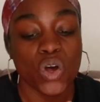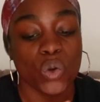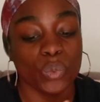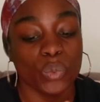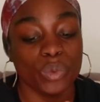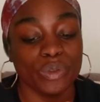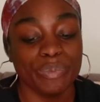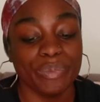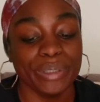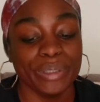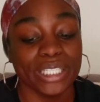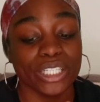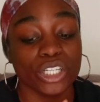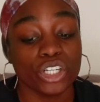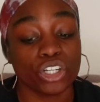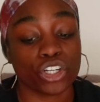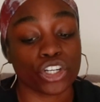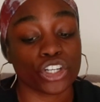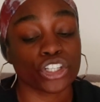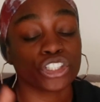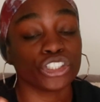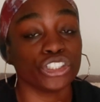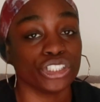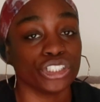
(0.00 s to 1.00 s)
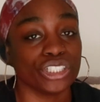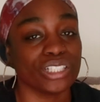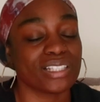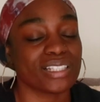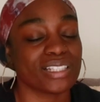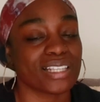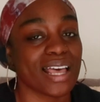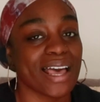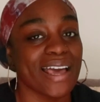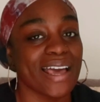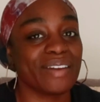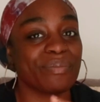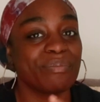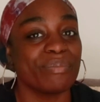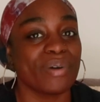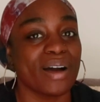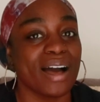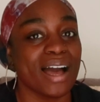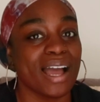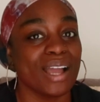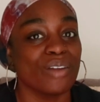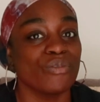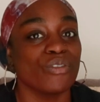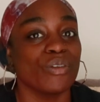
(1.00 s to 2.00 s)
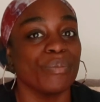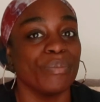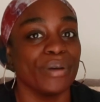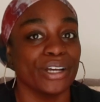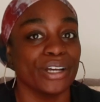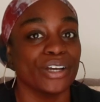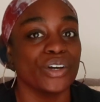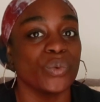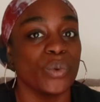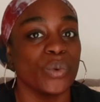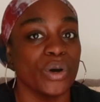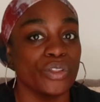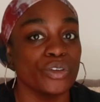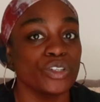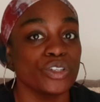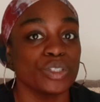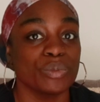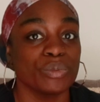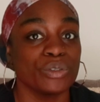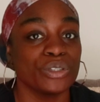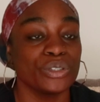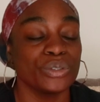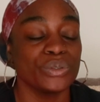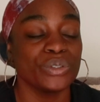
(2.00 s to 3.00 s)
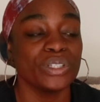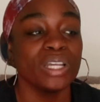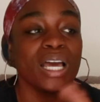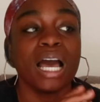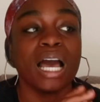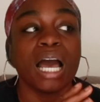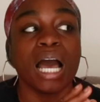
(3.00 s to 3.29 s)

would be Her Good Side by Rebecca Weatherspoon.